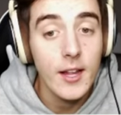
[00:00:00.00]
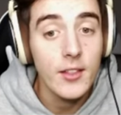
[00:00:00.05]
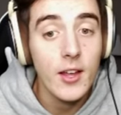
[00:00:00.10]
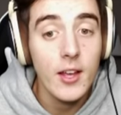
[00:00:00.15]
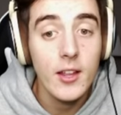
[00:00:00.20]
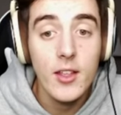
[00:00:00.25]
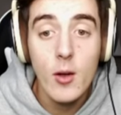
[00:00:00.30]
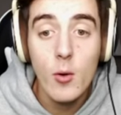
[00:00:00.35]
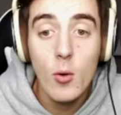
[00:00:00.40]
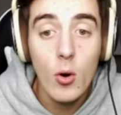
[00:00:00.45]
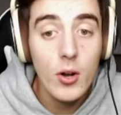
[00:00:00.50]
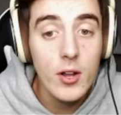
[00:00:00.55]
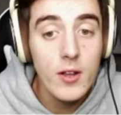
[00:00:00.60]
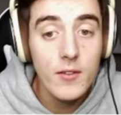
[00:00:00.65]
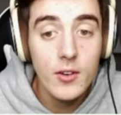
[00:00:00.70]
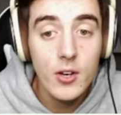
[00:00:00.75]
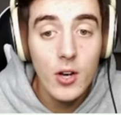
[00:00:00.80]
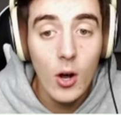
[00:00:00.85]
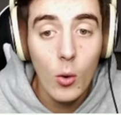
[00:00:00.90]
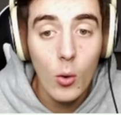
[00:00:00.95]
They, they won't
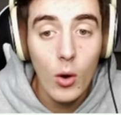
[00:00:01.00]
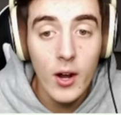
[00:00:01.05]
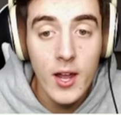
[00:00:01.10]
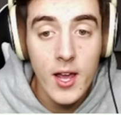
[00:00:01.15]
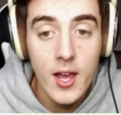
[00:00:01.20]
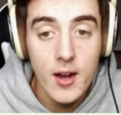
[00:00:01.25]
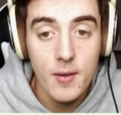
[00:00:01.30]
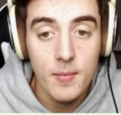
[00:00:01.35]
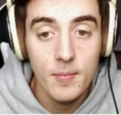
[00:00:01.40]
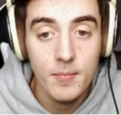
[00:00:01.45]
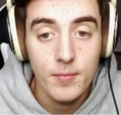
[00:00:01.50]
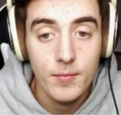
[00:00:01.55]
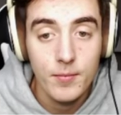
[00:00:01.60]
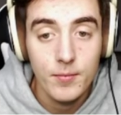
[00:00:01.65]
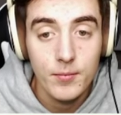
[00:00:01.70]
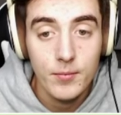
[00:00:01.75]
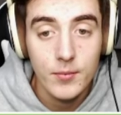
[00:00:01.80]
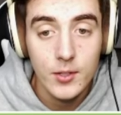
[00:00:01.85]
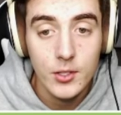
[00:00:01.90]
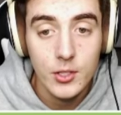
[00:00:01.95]
even know what hit them.
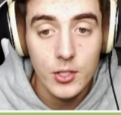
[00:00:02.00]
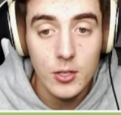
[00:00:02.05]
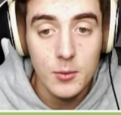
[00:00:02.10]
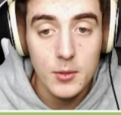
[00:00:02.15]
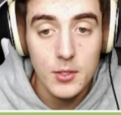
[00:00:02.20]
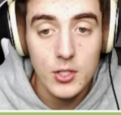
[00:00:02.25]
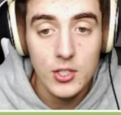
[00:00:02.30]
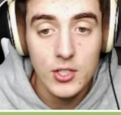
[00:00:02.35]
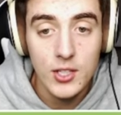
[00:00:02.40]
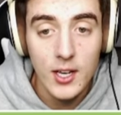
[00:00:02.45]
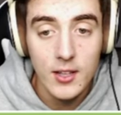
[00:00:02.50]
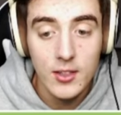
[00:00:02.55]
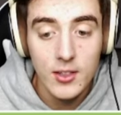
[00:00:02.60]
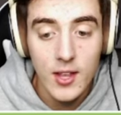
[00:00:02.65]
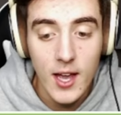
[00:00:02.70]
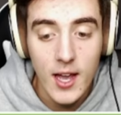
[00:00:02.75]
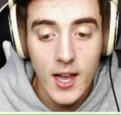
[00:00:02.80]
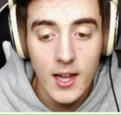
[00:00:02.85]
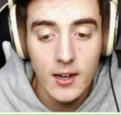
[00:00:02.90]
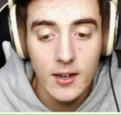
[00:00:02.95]
It's gonna be just like
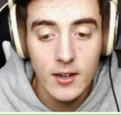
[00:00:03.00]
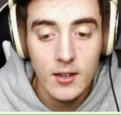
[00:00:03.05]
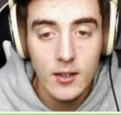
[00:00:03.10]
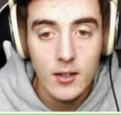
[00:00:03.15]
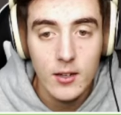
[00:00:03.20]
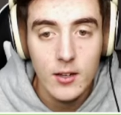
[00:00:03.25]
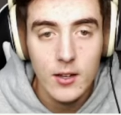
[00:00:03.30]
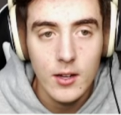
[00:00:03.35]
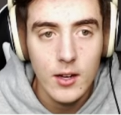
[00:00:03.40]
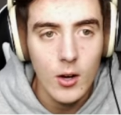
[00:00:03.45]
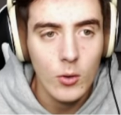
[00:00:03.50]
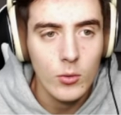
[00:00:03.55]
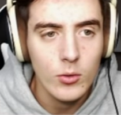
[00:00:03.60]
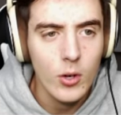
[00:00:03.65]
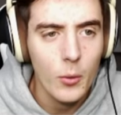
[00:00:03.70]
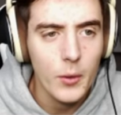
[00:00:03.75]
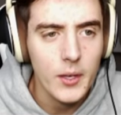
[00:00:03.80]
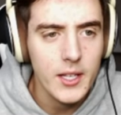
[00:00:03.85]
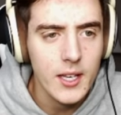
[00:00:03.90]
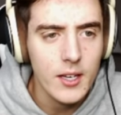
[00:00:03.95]
that. Oh no,
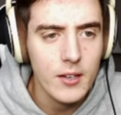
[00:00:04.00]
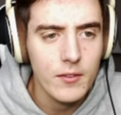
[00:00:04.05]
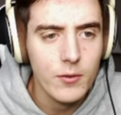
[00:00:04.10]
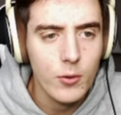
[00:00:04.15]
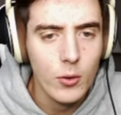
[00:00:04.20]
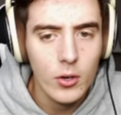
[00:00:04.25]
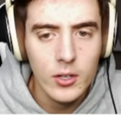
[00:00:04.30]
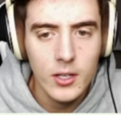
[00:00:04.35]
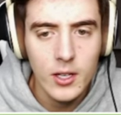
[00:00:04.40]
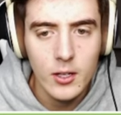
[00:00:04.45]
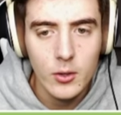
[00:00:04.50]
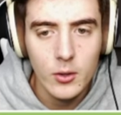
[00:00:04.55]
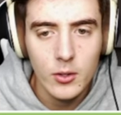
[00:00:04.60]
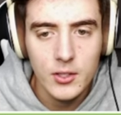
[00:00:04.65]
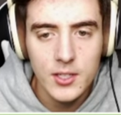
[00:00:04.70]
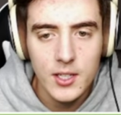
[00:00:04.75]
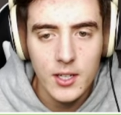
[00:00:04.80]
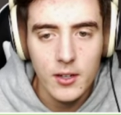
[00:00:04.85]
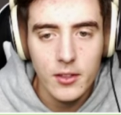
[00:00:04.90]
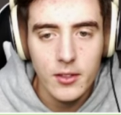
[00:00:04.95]
we can't afford it. Okay, you know,
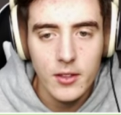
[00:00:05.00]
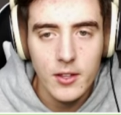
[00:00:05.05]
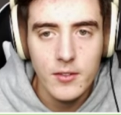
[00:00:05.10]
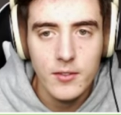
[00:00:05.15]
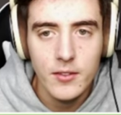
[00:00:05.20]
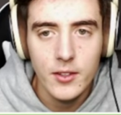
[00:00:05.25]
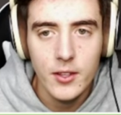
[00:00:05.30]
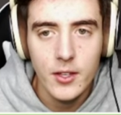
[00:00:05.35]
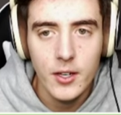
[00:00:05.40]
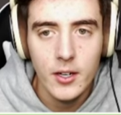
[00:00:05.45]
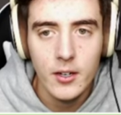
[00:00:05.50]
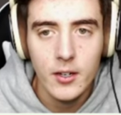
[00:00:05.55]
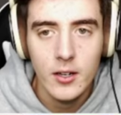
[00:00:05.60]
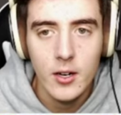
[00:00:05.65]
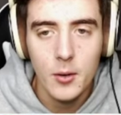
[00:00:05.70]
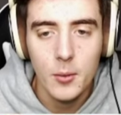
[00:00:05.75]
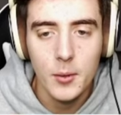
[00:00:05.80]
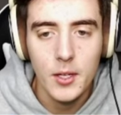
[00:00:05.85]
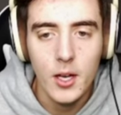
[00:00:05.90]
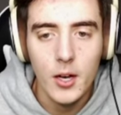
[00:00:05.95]
let's get a thief in there.
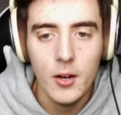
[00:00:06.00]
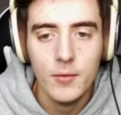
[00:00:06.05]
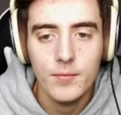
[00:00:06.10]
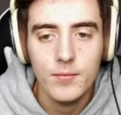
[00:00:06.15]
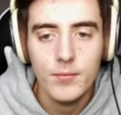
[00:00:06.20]
Here we go.